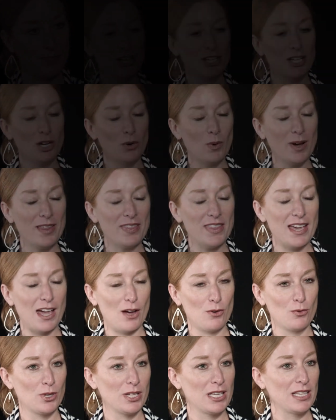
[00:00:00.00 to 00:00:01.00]
You know, one thing
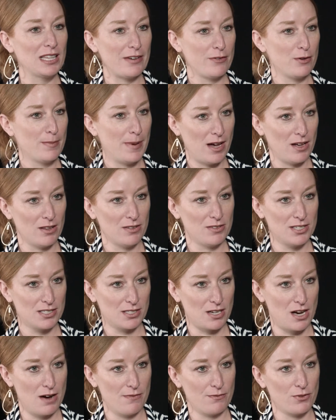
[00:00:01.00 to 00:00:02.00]
I really love about this
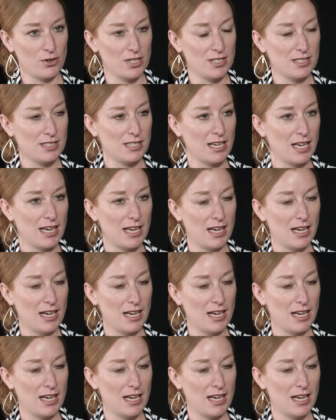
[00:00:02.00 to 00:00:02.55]
conference,